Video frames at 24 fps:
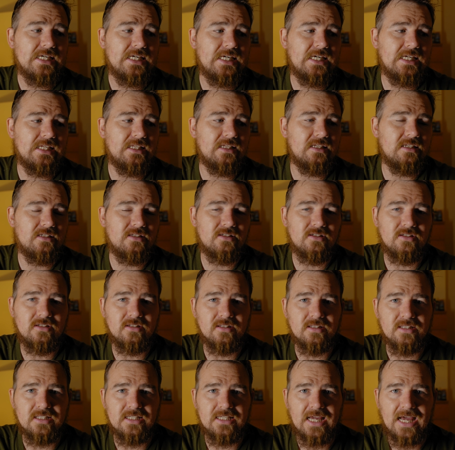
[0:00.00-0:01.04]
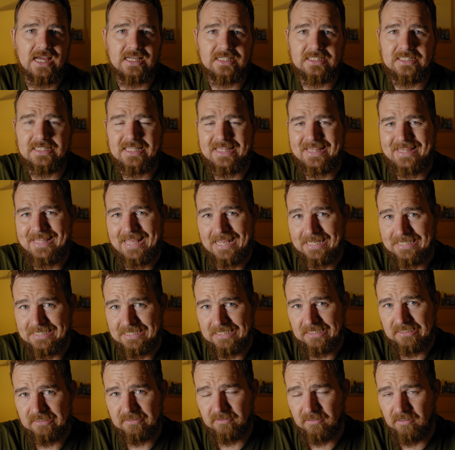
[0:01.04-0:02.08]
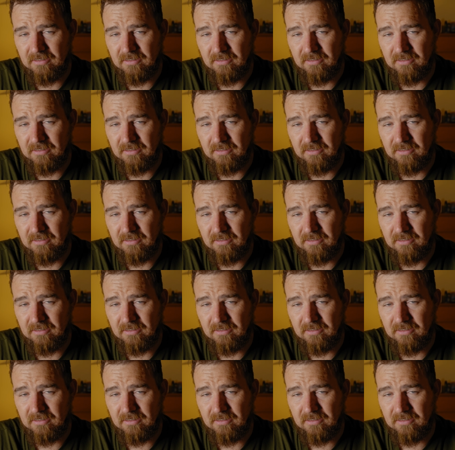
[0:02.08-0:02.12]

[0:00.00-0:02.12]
is the aesthetics